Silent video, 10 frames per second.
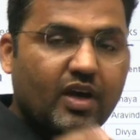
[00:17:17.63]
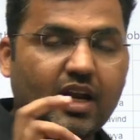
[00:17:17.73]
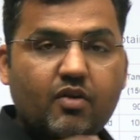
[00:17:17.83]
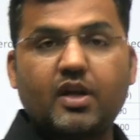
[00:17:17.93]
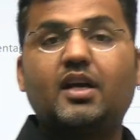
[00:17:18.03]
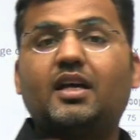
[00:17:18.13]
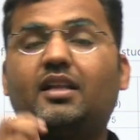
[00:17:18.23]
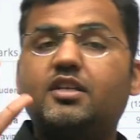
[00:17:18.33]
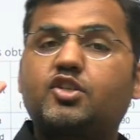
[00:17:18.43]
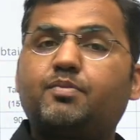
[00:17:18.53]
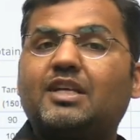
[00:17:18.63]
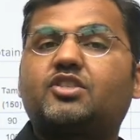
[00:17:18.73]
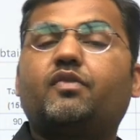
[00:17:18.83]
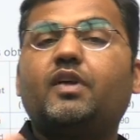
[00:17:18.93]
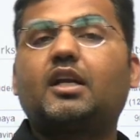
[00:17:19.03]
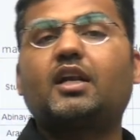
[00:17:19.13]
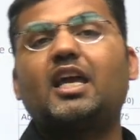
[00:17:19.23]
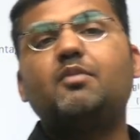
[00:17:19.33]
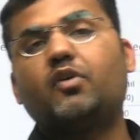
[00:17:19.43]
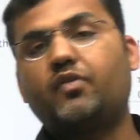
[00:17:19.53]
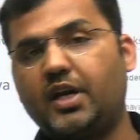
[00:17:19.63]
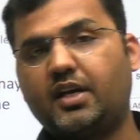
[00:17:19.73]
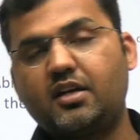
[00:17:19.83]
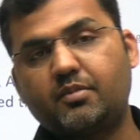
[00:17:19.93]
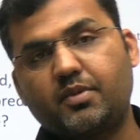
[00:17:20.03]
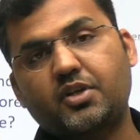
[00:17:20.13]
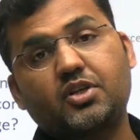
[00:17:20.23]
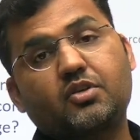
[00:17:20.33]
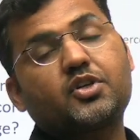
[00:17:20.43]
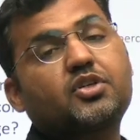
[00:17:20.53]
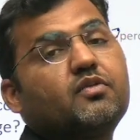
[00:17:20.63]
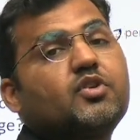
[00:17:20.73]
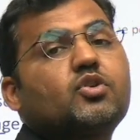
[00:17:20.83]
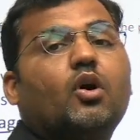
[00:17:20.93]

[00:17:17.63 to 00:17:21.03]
whenever there is a specific type of data interpretation question which